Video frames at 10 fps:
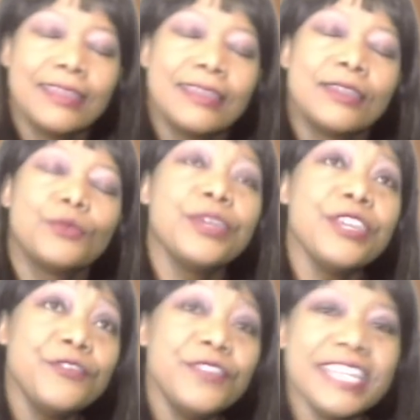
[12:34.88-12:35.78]

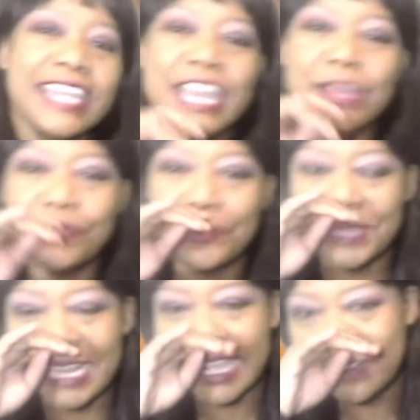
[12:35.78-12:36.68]
Reeva came from the
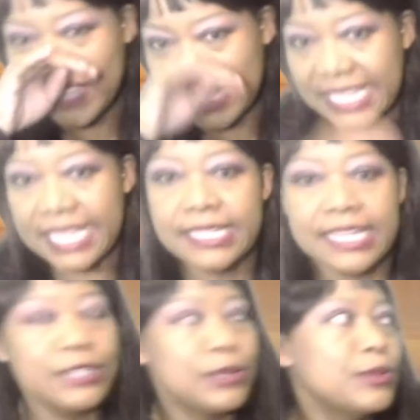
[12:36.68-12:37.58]
land of the dead
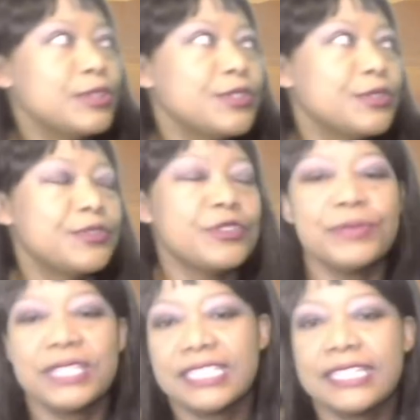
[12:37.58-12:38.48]
and also from
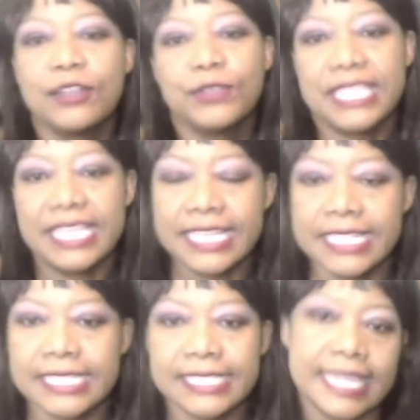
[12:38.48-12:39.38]
the
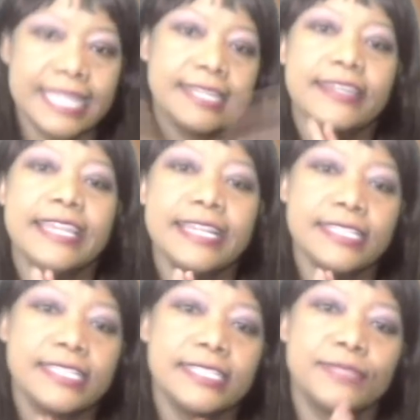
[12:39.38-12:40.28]
southeast, and her
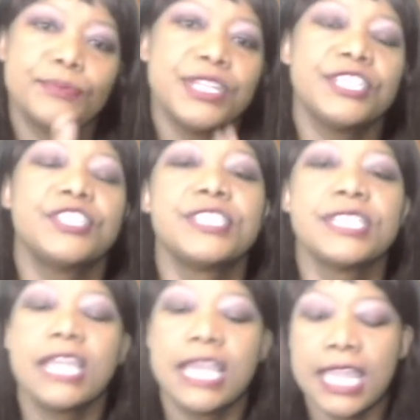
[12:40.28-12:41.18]
energies merged.
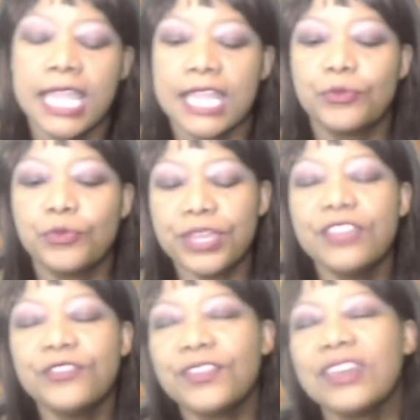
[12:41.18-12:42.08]

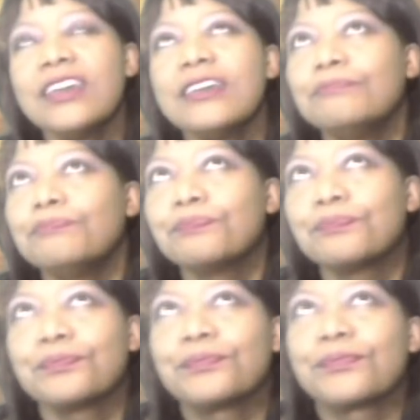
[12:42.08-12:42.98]
Reeva,
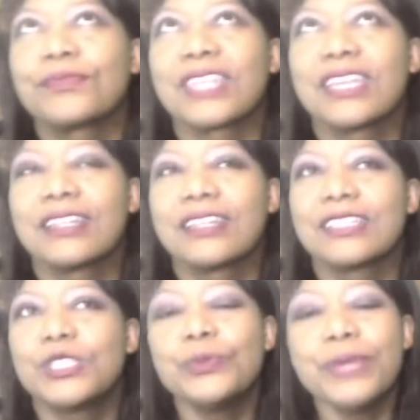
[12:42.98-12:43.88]

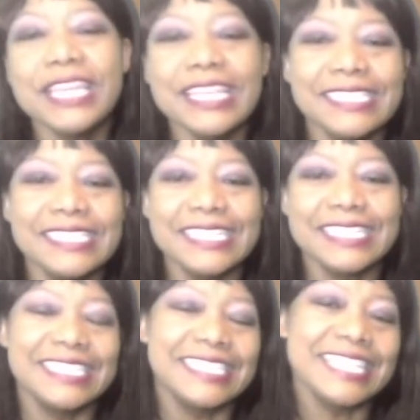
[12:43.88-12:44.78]
sweet,
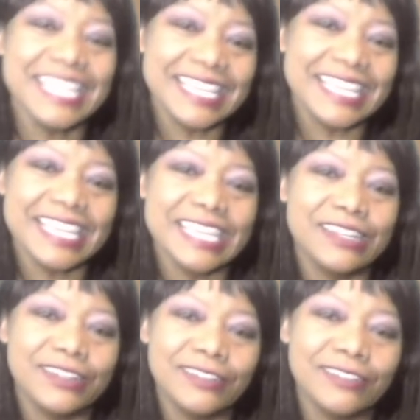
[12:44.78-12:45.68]
sneaky
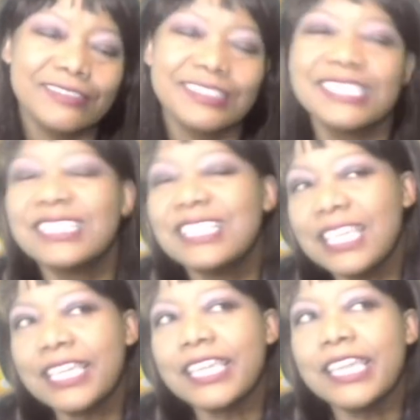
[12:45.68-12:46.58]
girl.
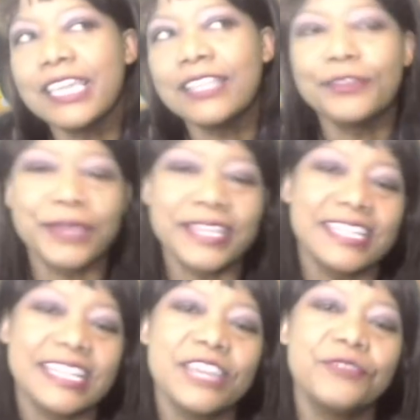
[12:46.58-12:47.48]
Sneaky in the way
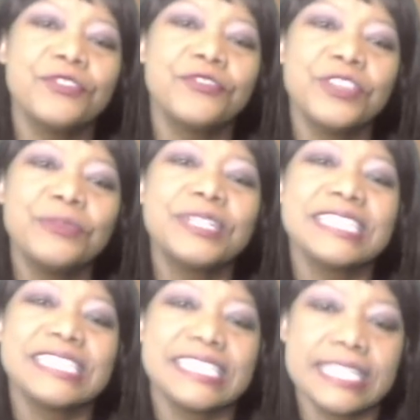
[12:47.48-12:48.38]
that every female
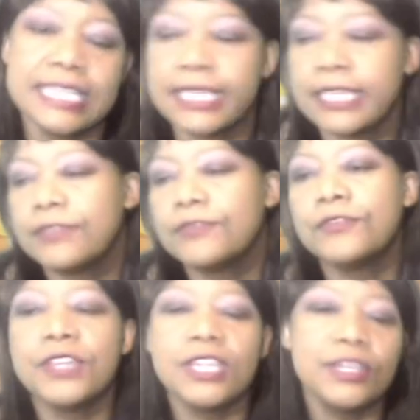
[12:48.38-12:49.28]
is sneaky.
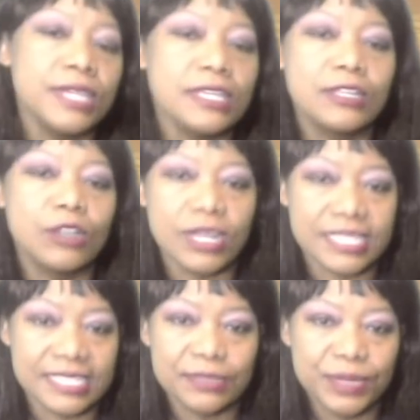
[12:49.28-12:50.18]
Very
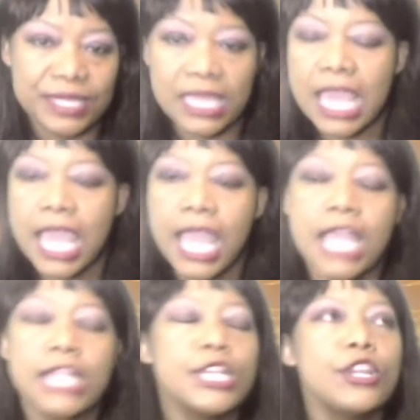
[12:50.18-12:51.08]
gossipy.
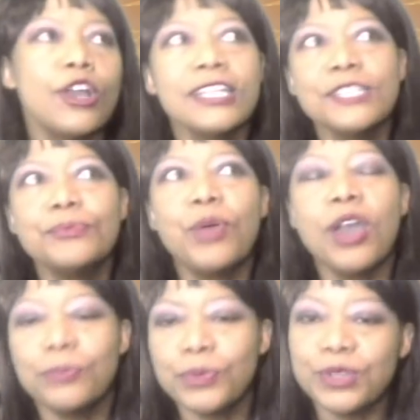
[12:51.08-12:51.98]
Not
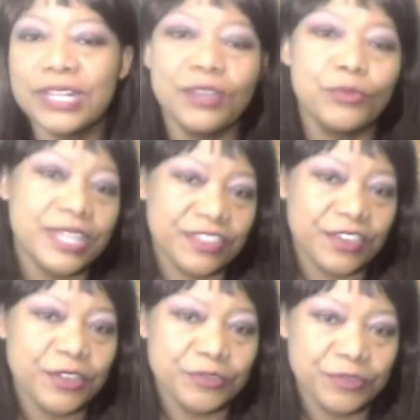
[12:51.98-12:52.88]
popular with
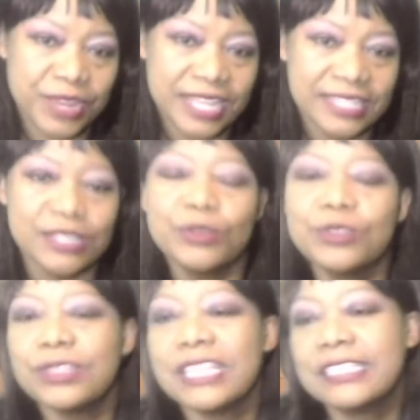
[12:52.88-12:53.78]
her friends,
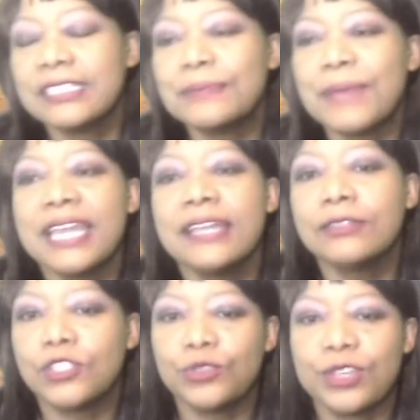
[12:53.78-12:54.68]
although they
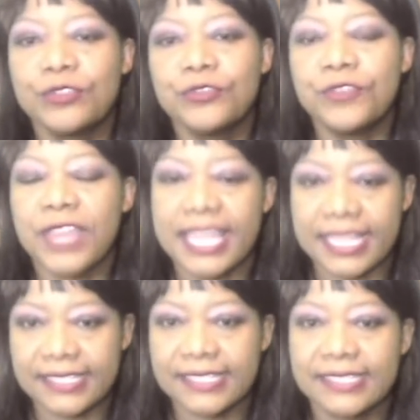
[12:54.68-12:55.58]
smiled to her
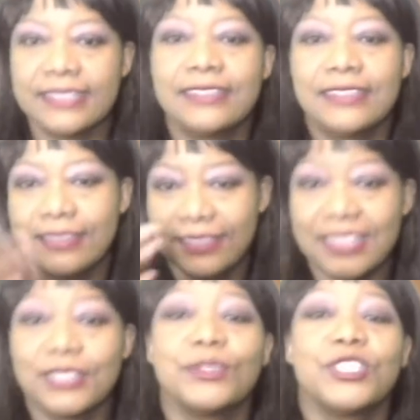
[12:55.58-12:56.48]
face.
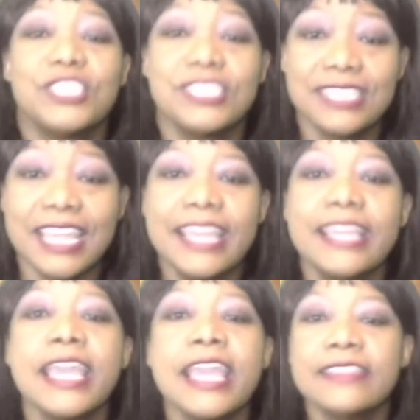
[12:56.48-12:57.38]
That's what she's saying.
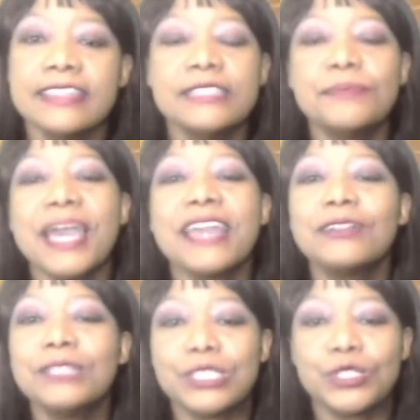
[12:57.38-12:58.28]
They
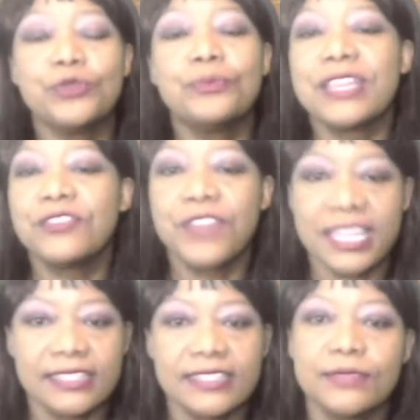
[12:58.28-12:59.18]
smiled to my
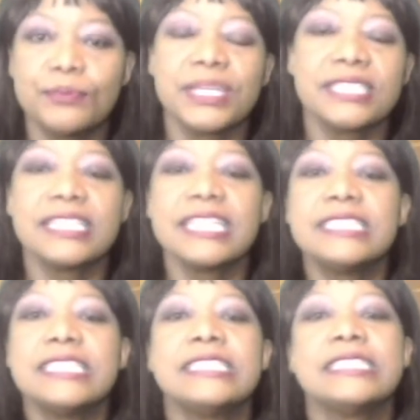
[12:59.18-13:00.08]
face, but they
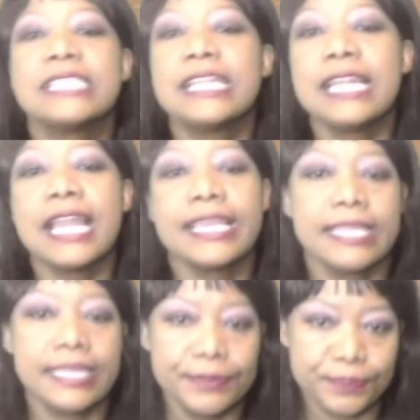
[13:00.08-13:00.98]
didn't
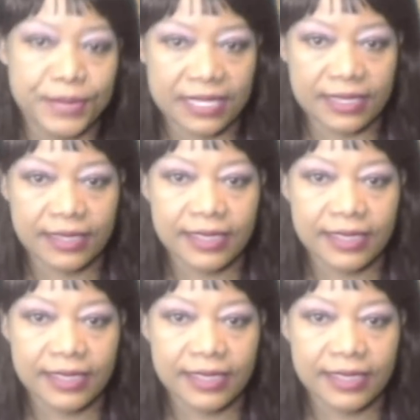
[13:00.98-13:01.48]
like me.